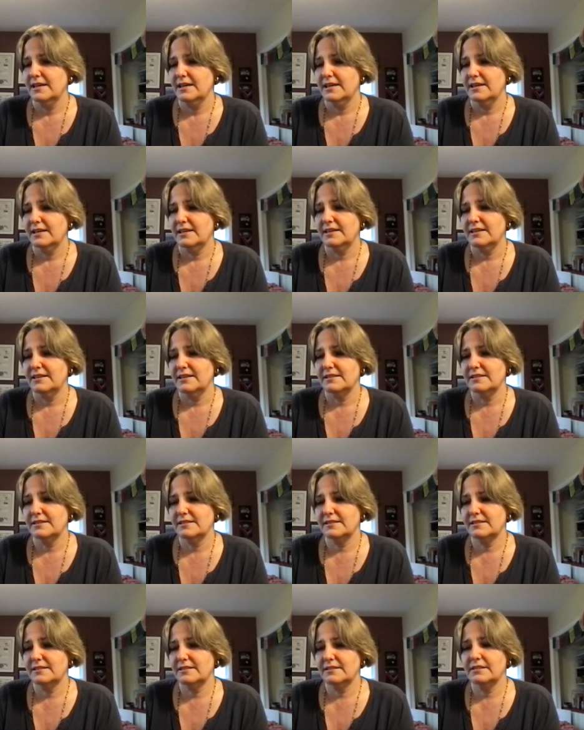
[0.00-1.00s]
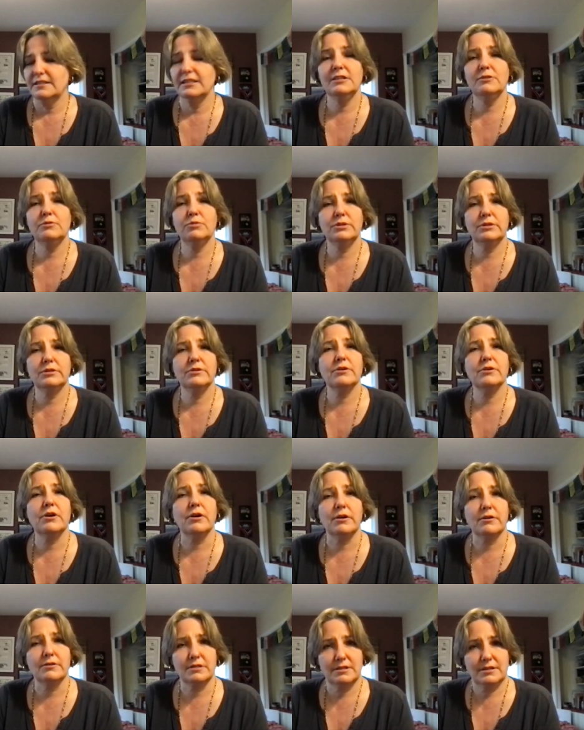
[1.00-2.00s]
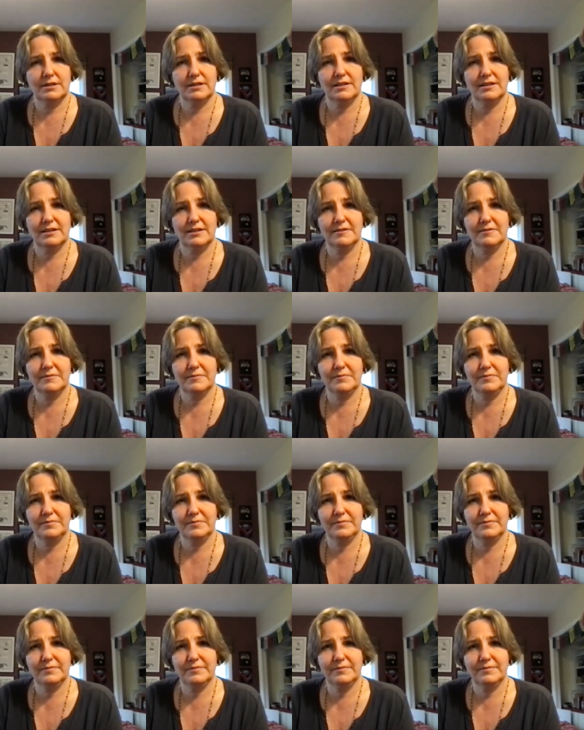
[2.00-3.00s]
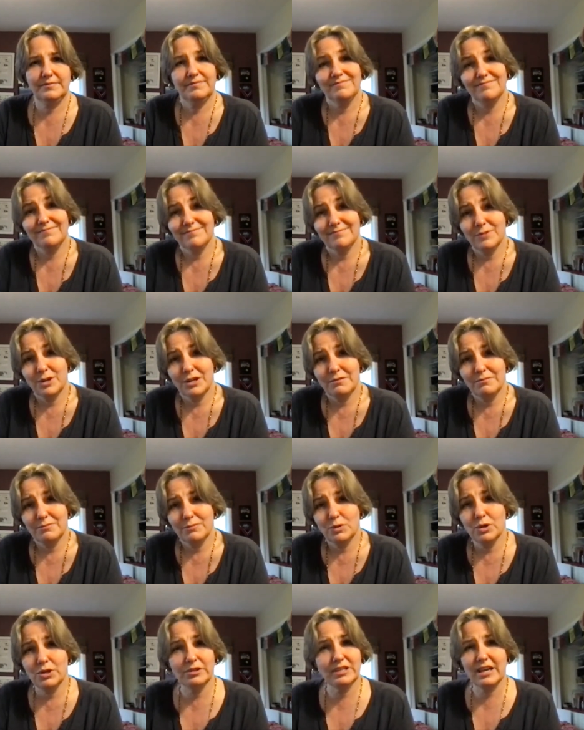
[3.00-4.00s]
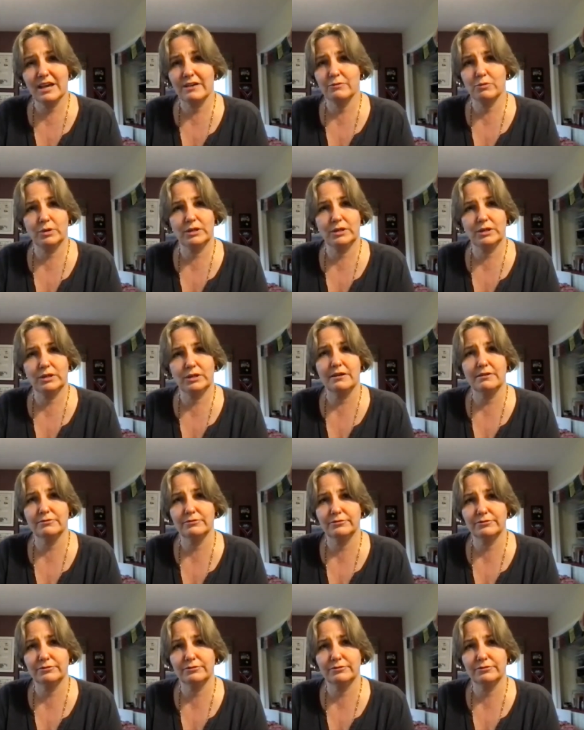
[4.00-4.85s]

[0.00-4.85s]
is lead with your heart, right? We only have one life.